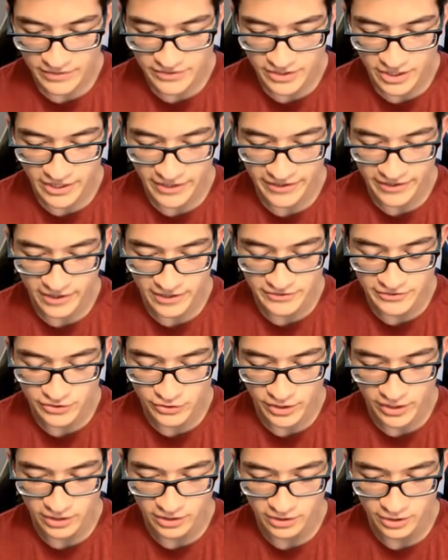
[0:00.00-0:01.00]
I just gotta
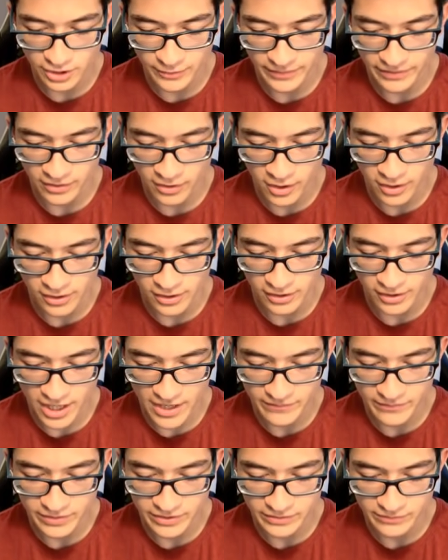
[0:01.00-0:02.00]
concentrate a little bit harder.
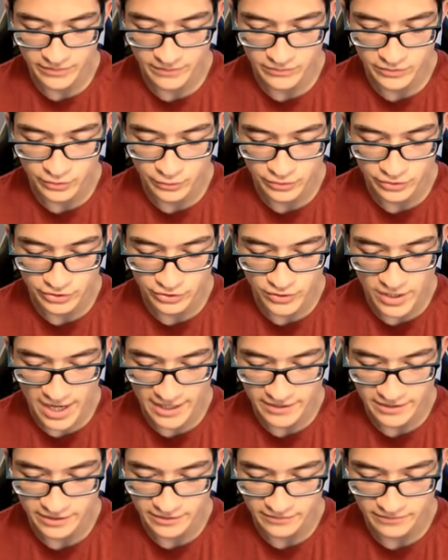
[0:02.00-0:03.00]
I've been too
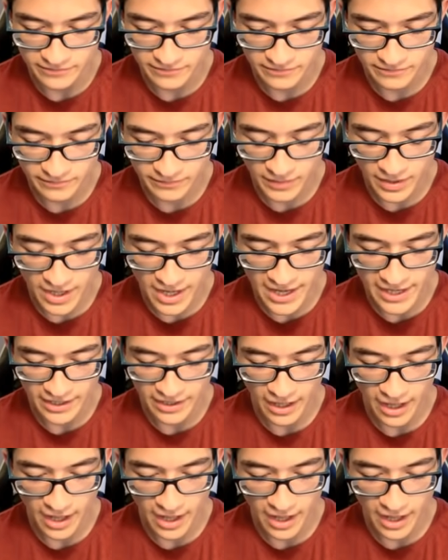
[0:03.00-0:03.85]
distracted by